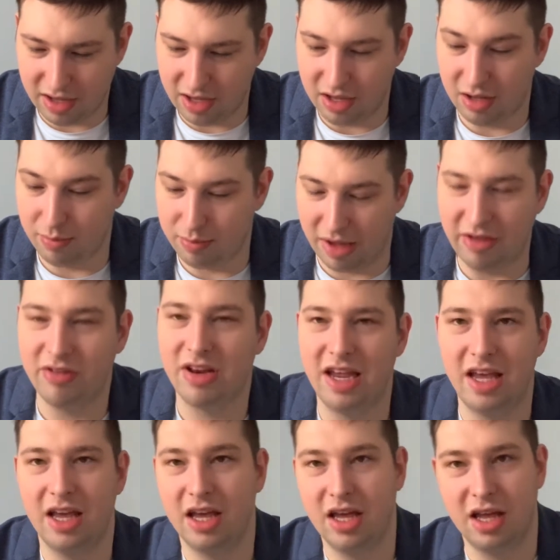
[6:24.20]

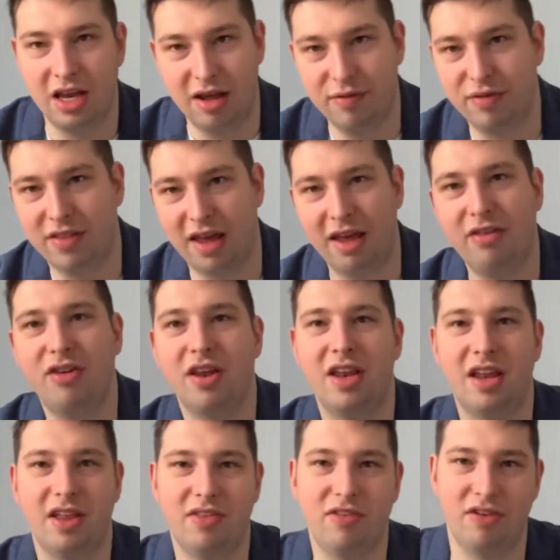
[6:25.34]
basically an invitation
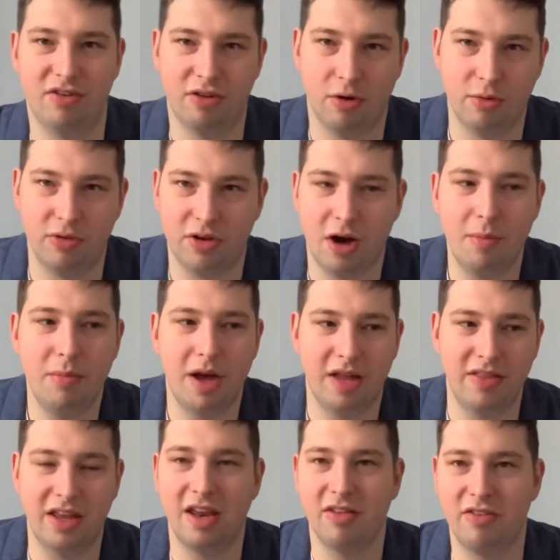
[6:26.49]
that she's going to come. I
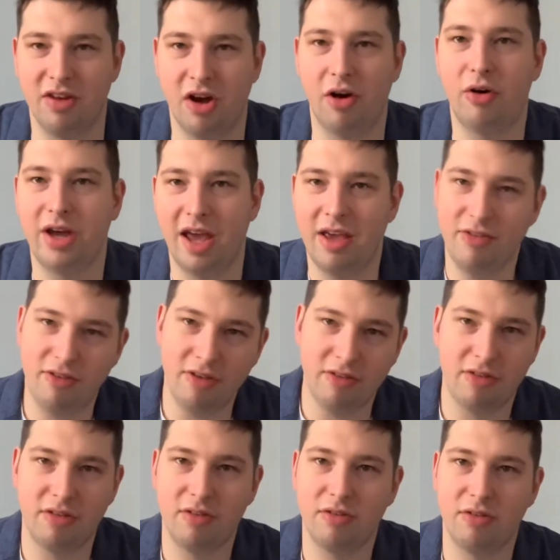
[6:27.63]
think that's in all cases.
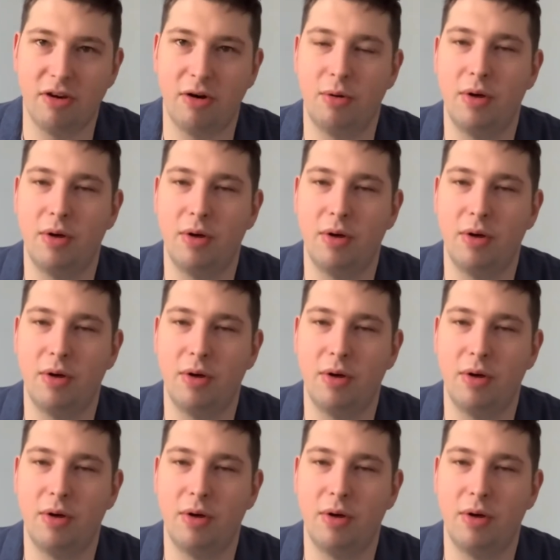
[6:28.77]
So